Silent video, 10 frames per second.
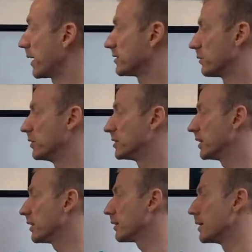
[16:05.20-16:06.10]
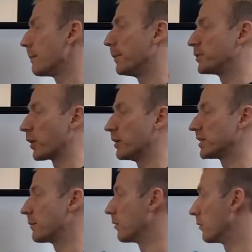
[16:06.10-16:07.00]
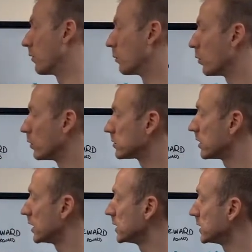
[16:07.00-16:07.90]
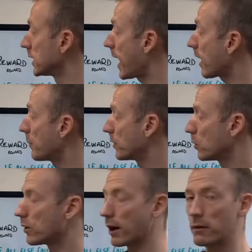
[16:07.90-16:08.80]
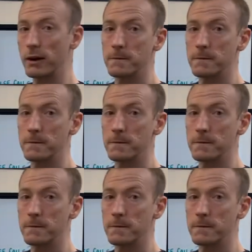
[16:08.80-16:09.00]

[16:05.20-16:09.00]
routine, but still get the same reward. How can we do that, right?